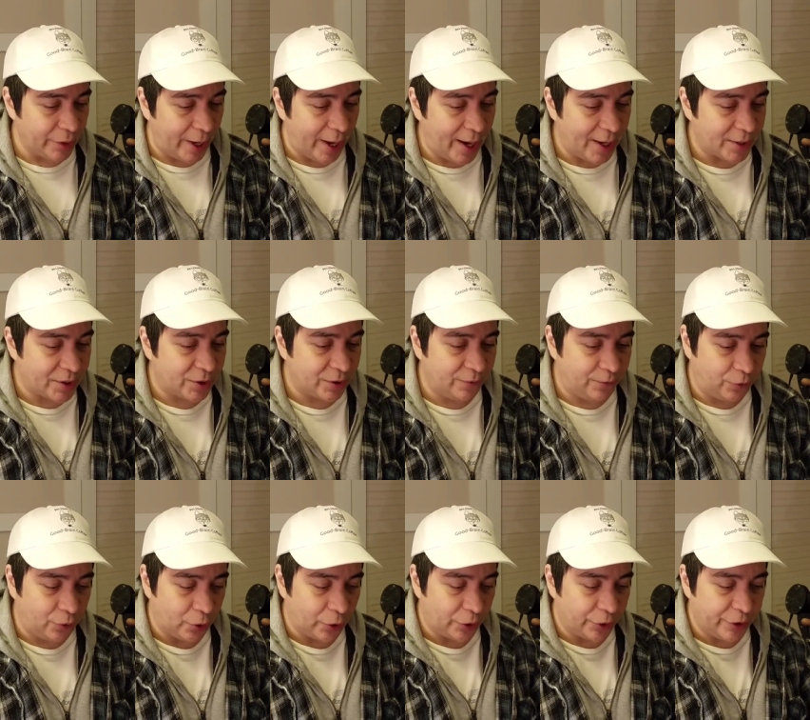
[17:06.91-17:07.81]
ask
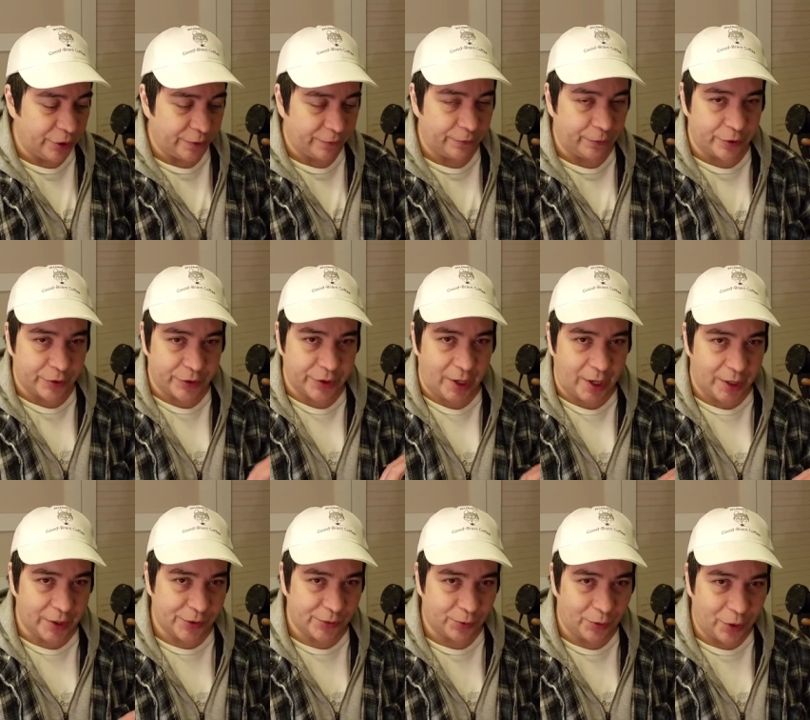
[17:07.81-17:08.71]
for different
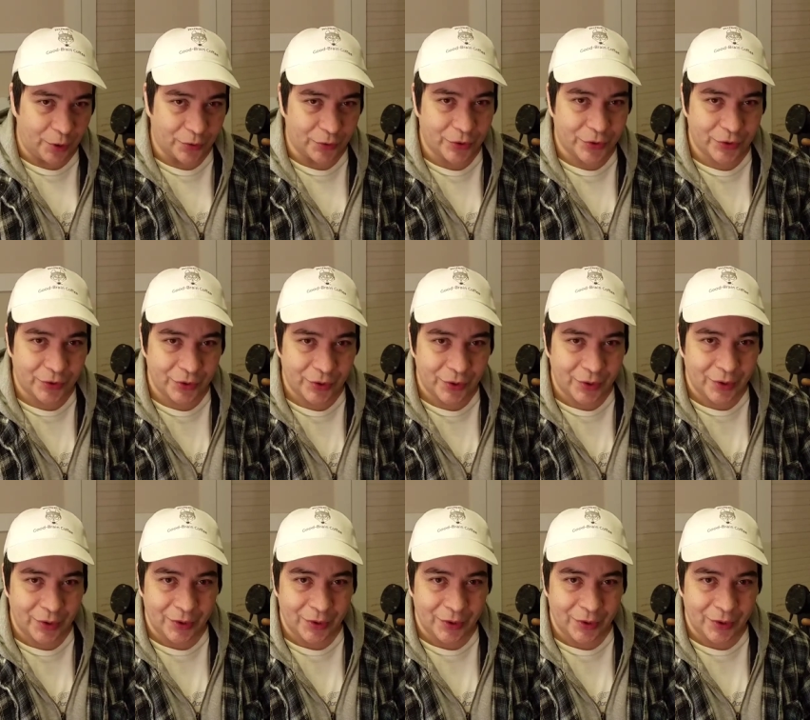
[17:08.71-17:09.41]
size roasts.